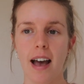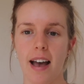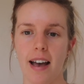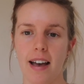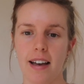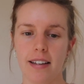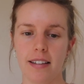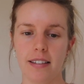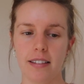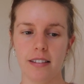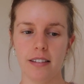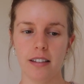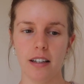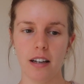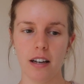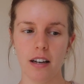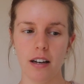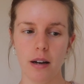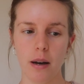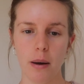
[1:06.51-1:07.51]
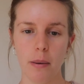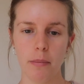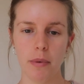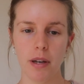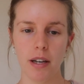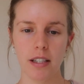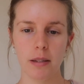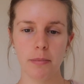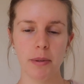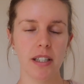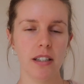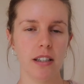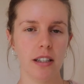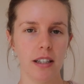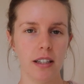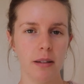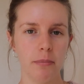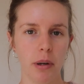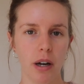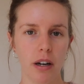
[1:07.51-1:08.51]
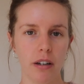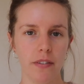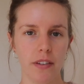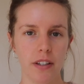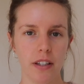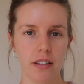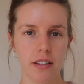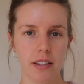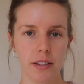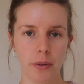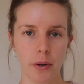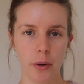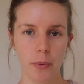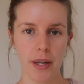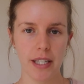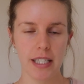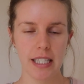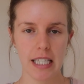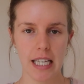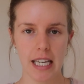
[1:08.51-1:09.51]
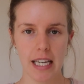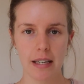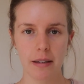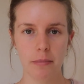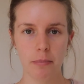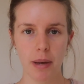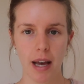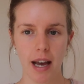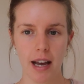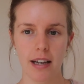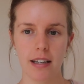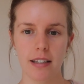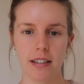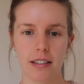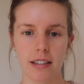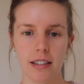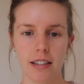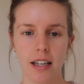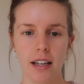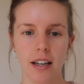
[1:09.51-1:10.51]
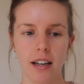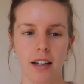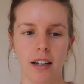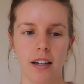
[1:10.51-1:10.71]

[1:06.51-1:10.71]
and especially part of the zero waste scene, as